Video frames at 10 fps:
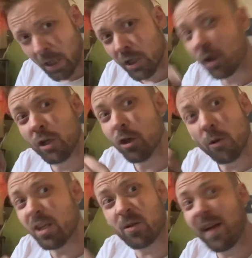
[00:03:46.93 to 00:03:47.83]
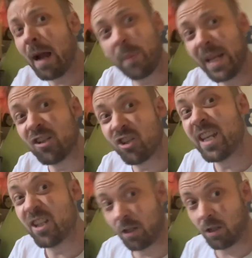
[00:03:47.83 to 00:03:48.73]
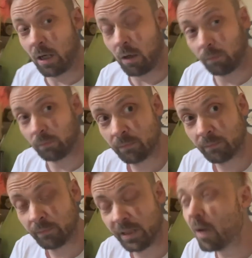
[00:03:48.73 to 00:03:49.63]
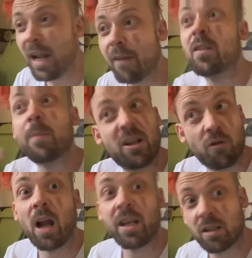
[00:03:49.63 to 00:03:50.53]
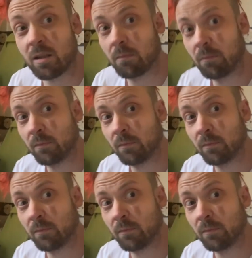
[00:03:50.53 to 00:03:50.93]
You can do this without being Jesus, you know. You don't have to be Christ.